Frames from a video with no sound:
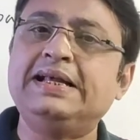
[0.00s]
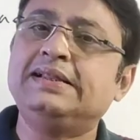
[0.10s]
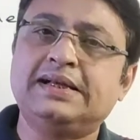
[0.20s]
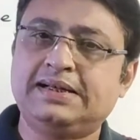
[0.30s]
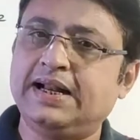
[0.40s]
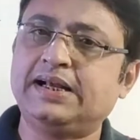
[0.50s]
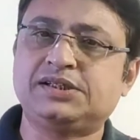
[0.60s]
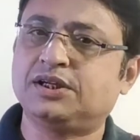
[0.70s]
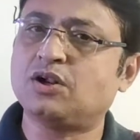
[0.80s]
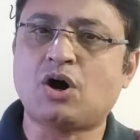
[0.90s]
in the
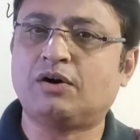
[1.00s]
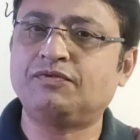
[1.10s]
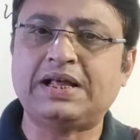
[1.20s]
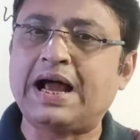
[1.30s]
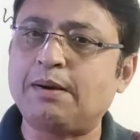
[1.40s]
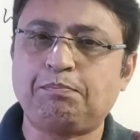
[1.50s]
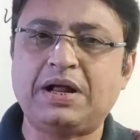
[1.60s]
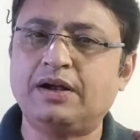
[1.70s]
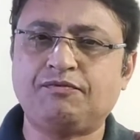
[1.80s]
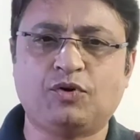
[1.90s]
direction of the
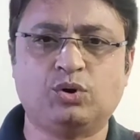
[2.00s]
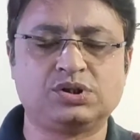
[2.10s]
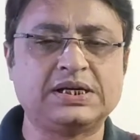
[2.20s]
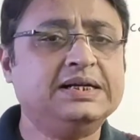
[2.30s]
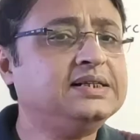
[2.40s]
applied force.